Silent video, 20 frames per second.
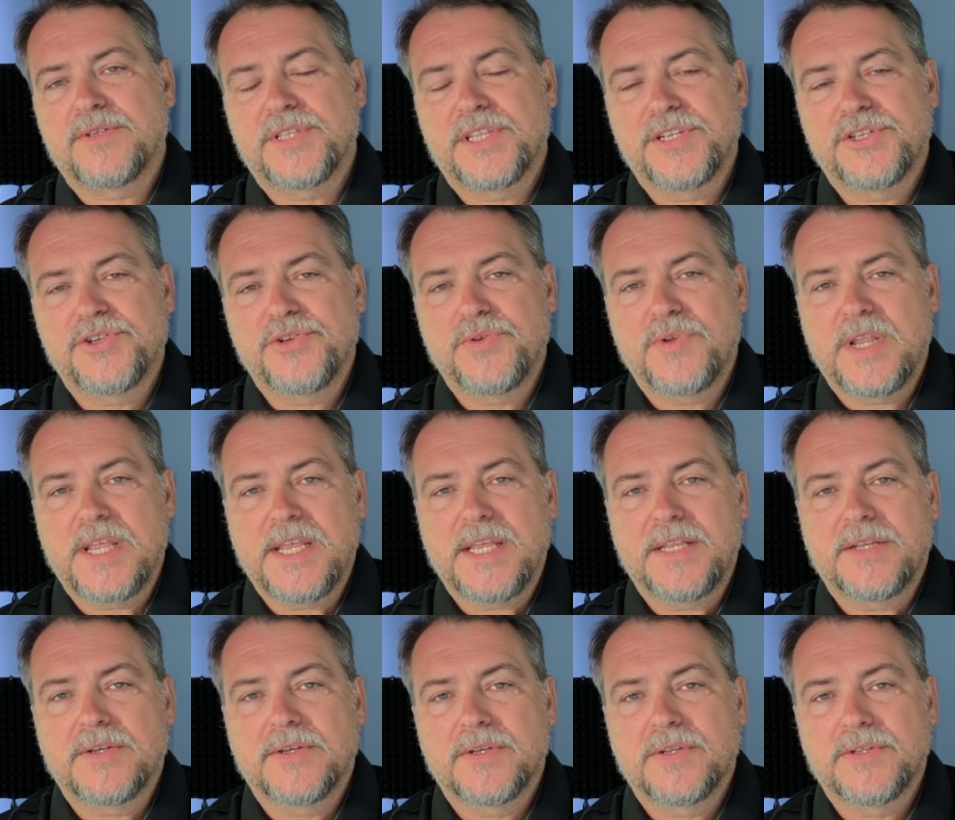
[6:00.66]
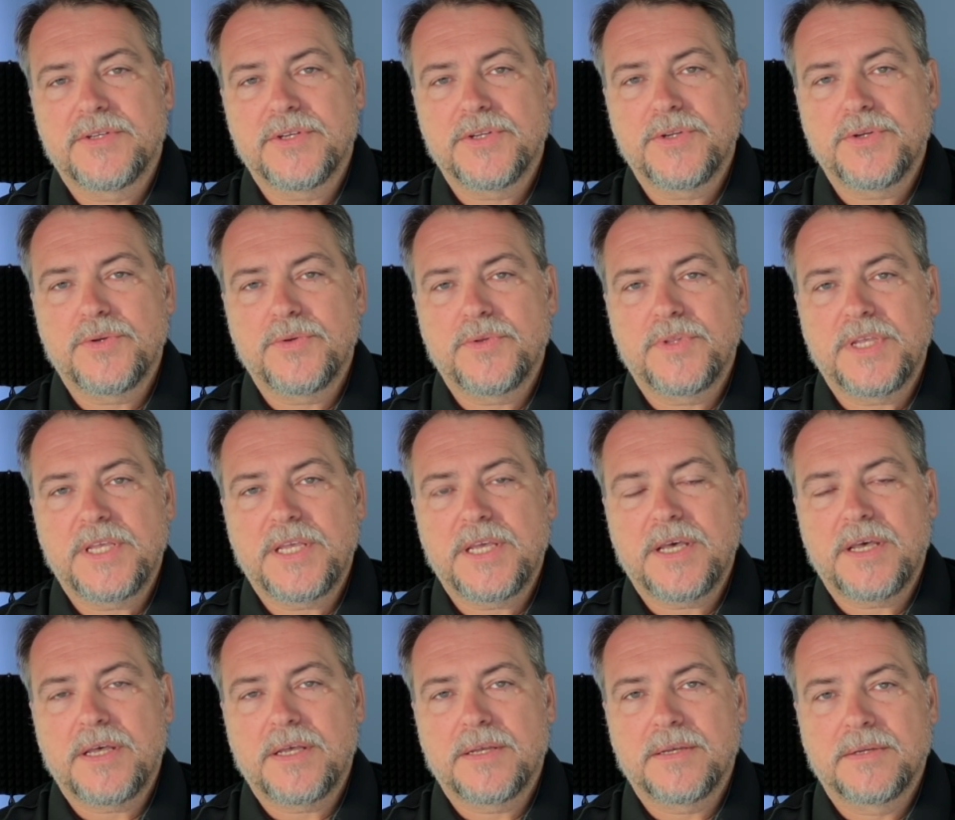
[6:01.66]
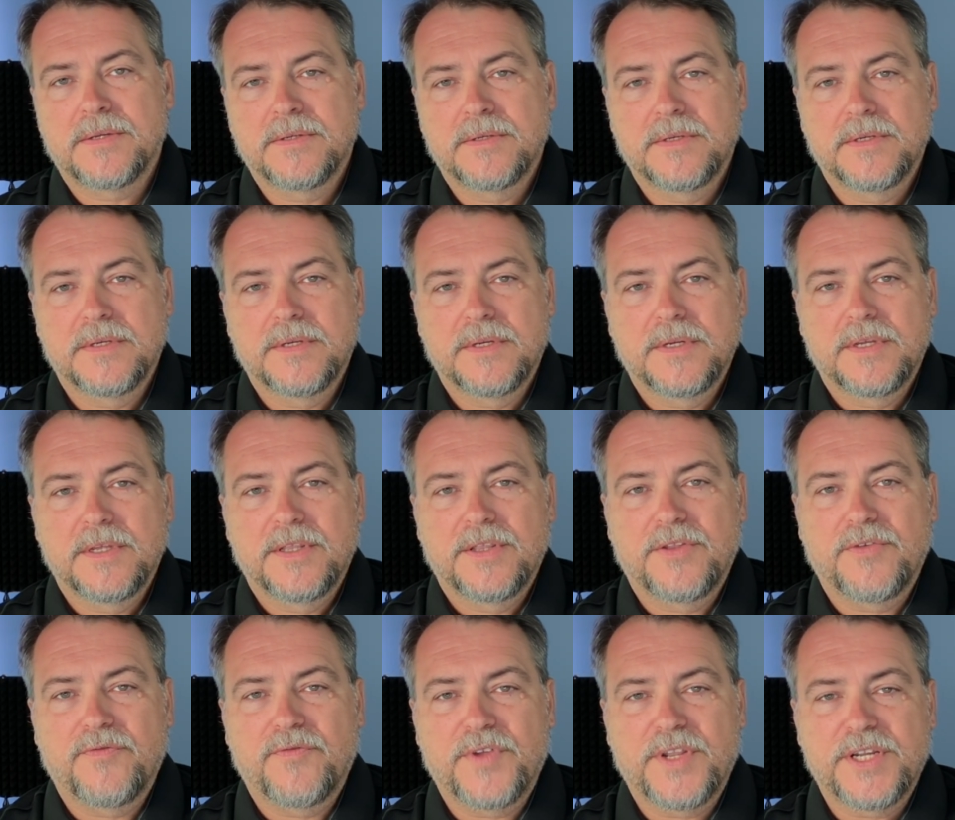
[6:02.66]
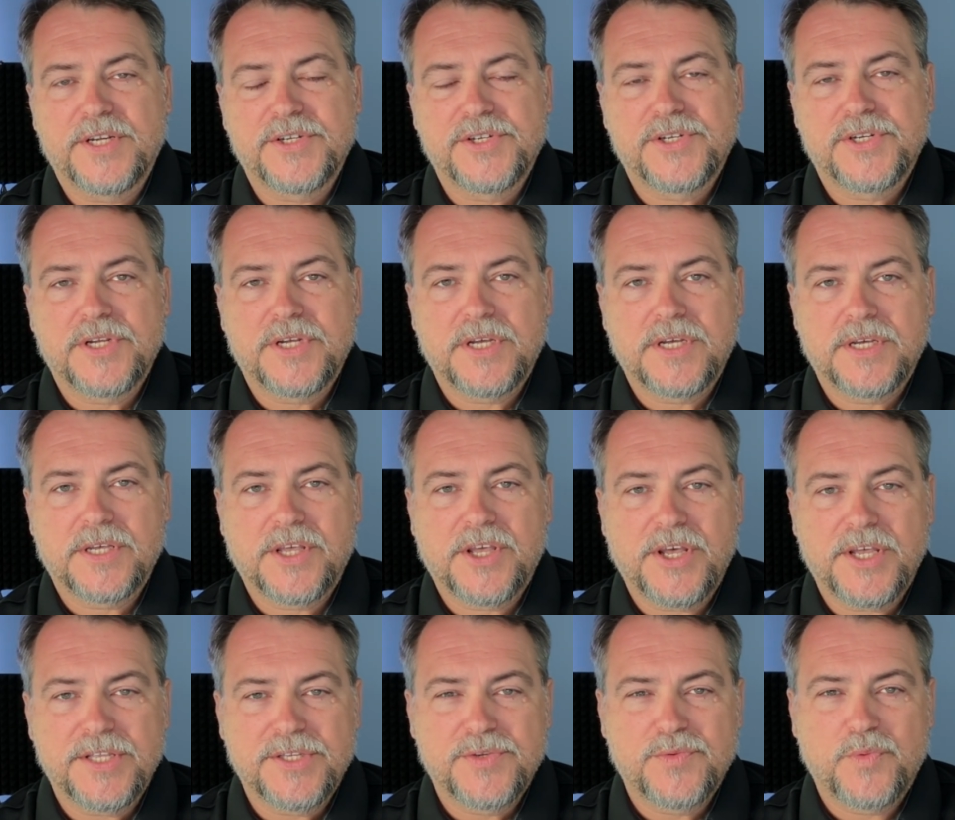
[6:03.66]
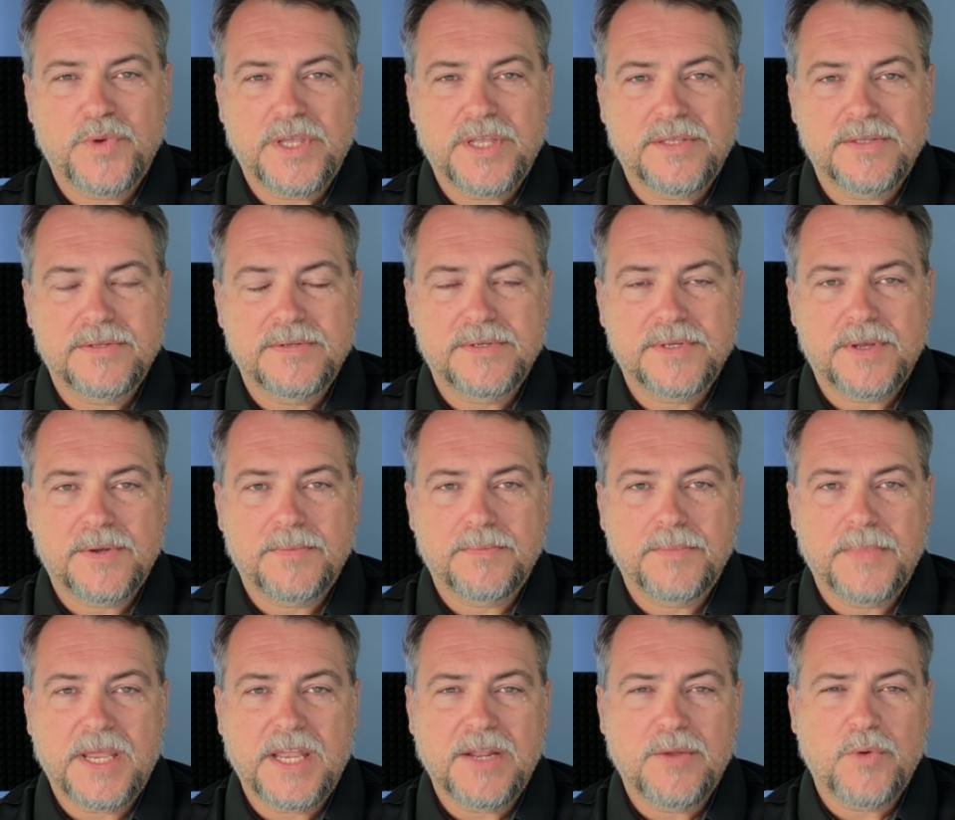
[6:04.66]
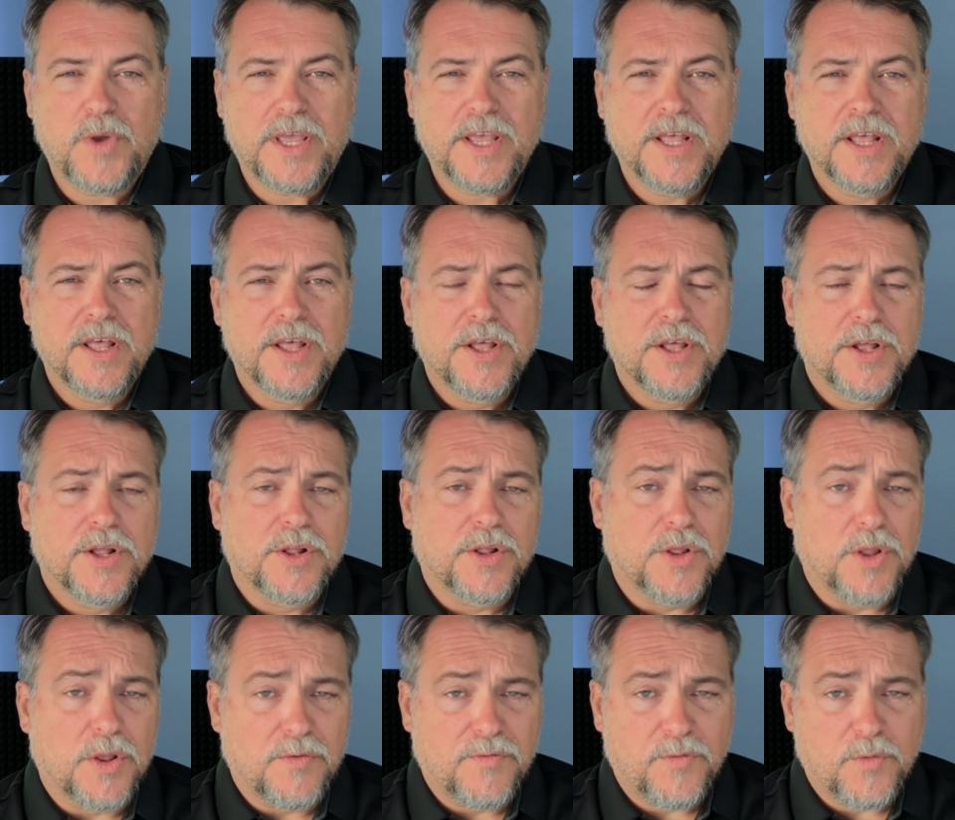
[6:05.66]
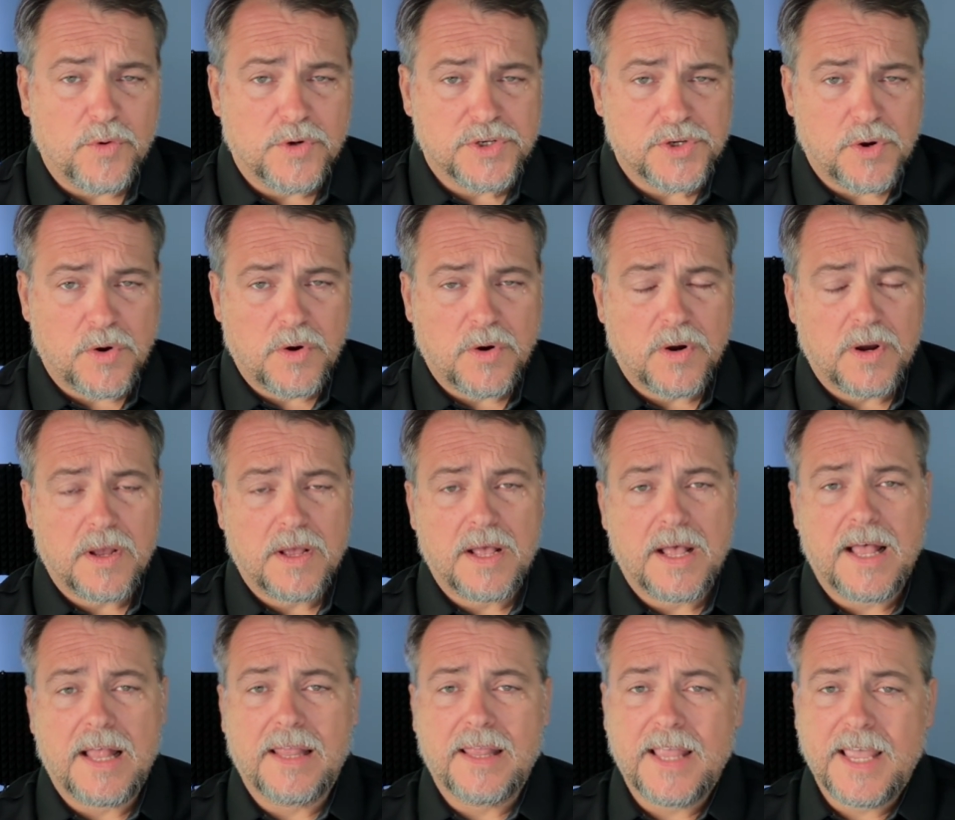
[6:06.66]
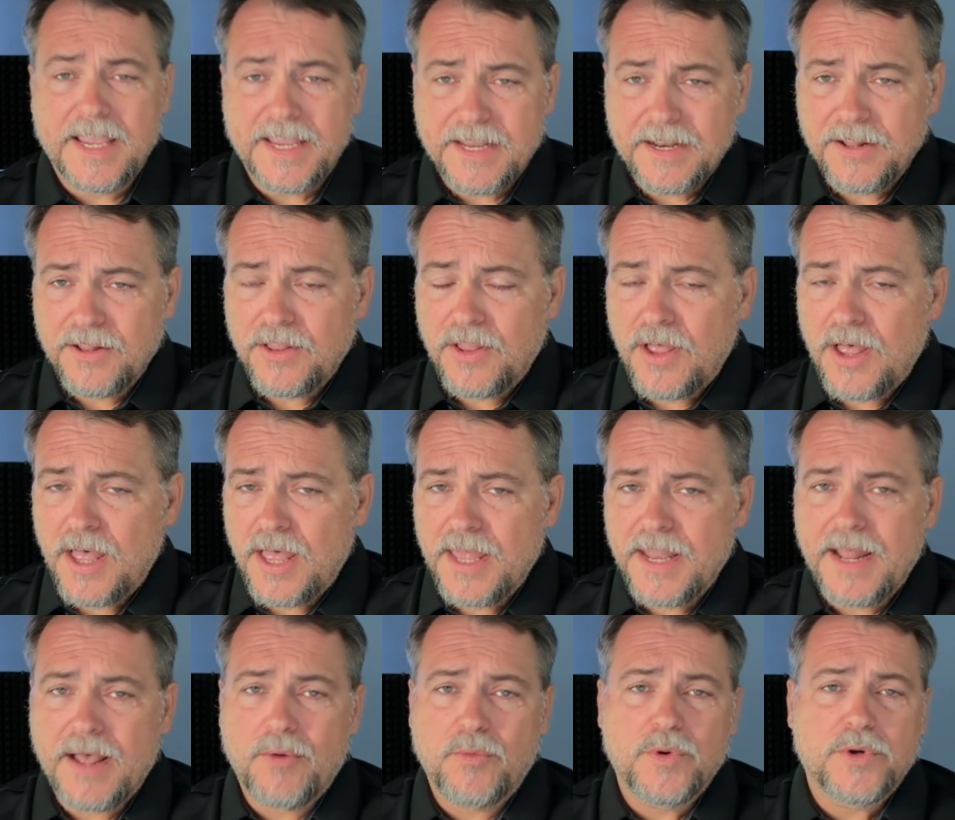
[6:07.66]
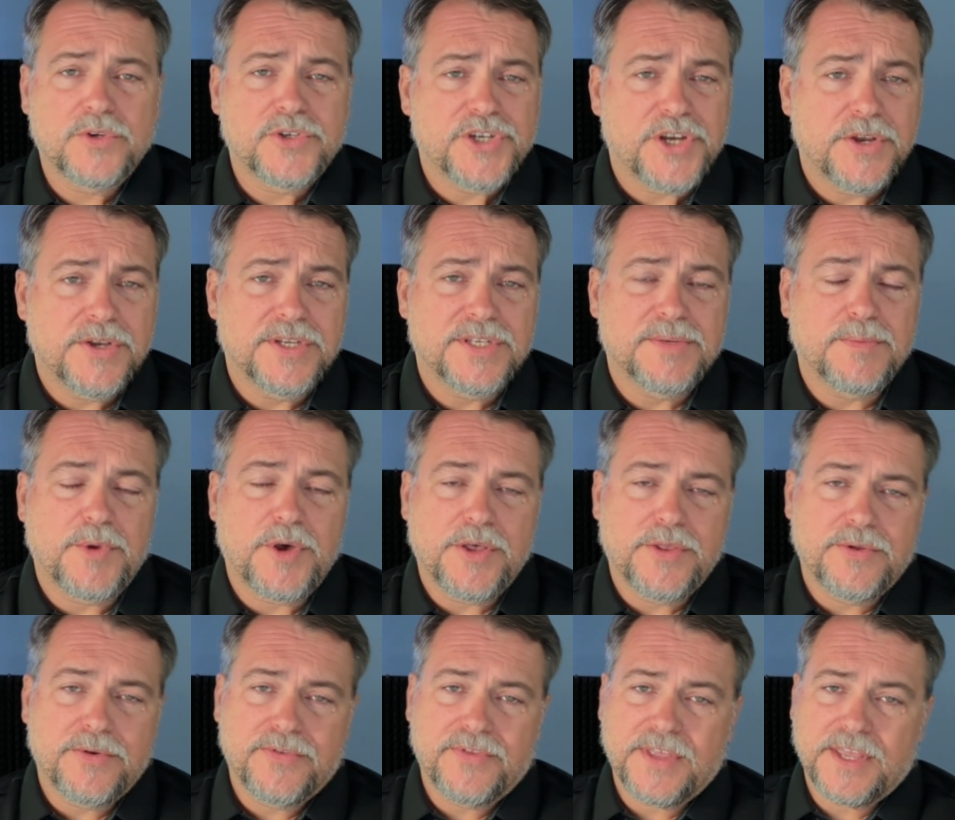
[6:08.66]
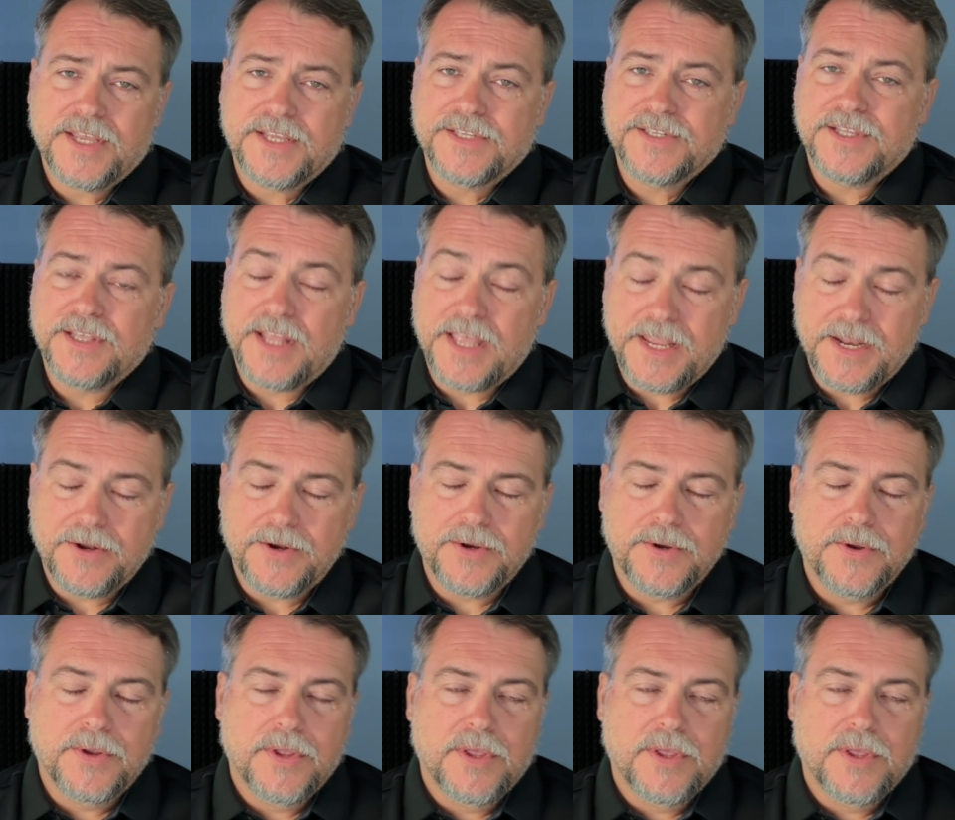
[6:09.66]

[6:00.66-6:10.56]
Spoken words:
that you need to do the finished cuts with. So anyway, Glowforge Aura, I like it a lot. I will show you some other things later